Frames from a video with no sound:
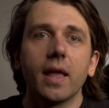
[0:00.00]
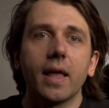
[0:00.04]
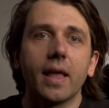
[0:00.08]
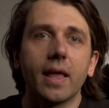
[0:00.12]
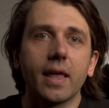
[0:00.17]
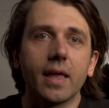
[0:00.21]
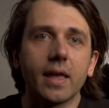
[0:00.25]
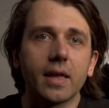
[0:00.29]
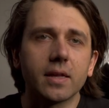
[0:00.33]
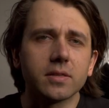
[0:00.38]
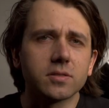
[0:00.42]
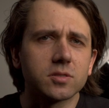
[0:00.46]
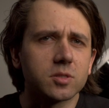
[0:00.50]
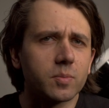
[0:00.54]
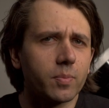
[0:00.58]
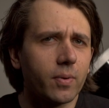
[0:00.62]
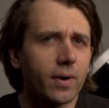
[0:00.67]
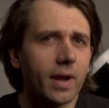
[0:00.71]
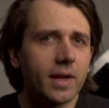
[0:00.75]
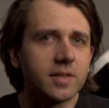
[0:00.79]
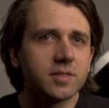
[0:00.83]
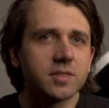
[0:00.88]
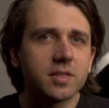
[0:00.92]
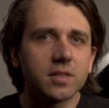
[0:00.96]
And
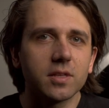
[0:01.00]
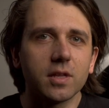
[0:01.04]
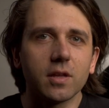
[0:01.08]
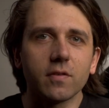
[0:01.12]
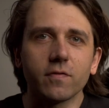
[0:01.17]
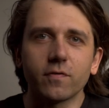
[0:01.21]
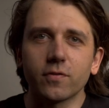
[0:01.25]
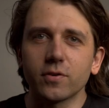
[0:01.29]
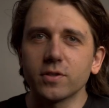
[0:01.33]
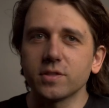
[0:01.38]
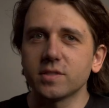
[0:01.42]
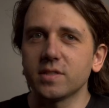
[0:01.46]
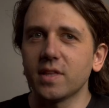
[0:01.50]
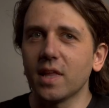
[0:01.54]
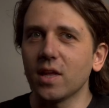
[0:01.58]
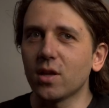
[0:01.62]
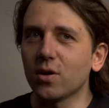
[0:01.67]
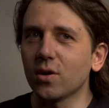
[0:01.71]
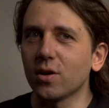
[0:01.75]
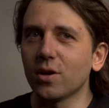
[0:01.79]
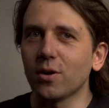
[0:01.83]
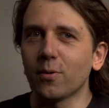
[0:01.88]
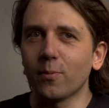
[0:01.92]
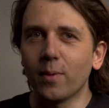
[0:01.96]
surprisingly, at first, they
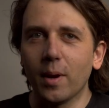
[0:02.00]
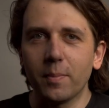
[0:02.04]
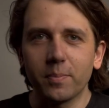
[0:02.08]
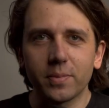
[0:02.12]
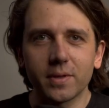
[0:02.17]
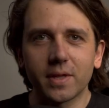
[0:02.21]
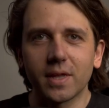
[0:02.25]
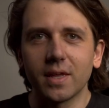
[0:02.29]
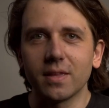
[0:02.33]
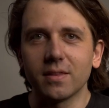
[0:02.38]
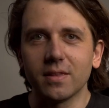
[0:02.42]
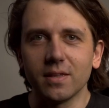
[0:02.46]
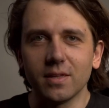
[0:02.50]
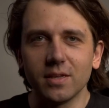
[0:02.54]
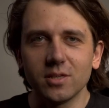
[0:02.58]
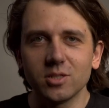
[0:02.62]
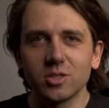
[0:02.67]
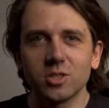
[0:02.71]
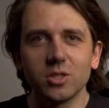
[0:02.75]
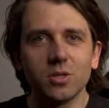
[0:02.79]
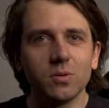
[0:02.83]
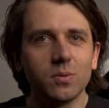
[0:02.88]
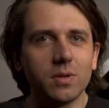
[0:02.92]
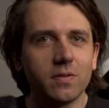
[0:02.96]
couldn't replicate the
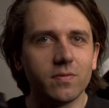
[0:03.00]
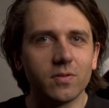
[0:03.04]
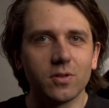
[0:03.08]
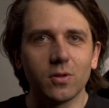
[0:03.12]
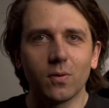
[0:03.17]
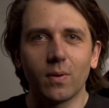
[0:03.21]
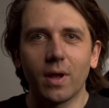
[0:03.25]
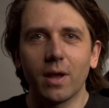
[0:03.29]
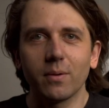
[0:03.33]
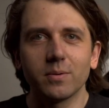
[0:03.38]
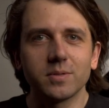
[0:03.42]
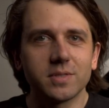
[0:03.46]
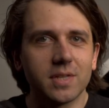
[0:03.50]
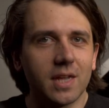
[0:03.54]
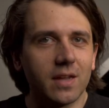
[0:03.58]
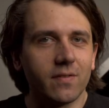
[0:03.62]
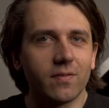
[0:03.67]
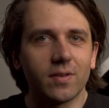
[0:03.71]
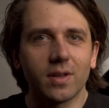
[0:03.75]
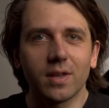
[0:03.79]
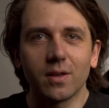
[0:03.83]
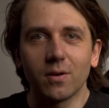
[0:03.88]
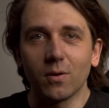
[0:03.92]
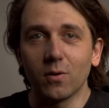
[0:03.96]
issue, even though I was
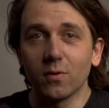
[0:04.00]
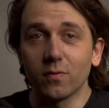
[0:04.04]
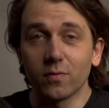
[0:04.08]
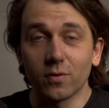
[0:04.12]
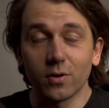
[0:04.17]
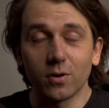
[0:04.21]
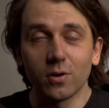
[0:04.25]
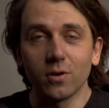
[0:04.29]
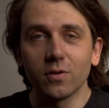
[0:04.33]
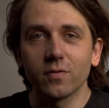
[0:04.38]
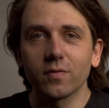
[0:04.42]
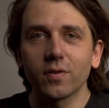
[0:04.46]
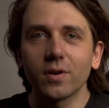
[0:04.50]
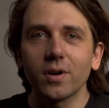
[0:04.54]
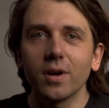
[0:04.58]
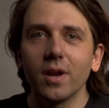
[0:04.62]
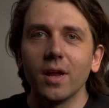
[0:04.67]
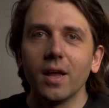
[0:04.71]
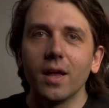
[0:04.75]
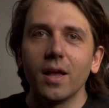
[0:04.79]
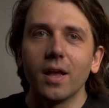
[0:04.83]
having it over and over.